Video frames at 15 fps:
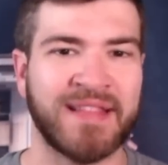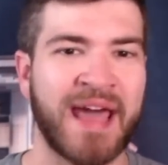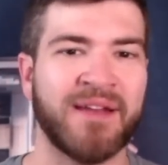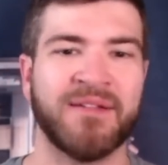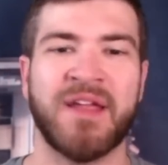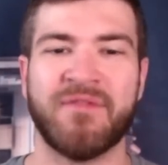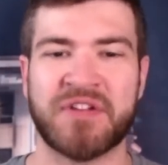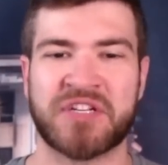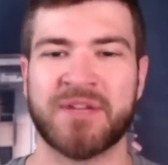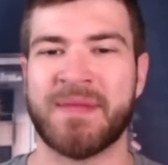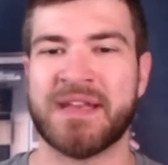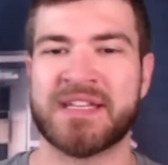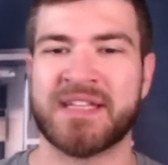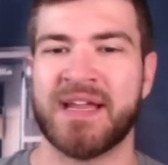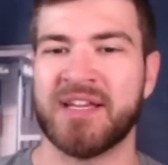That'll give us some
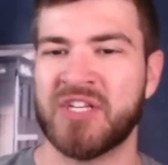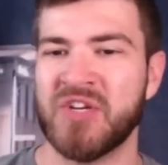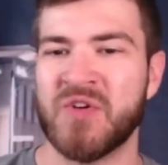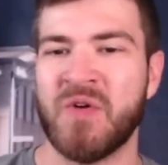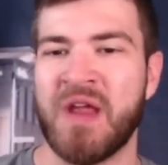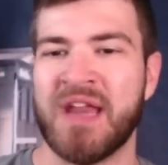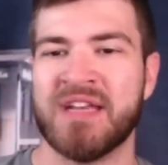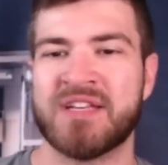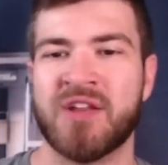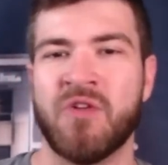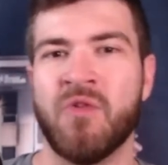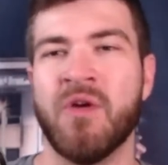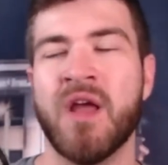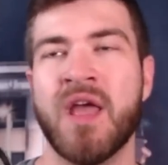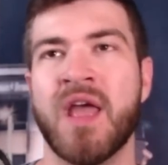insight, too, into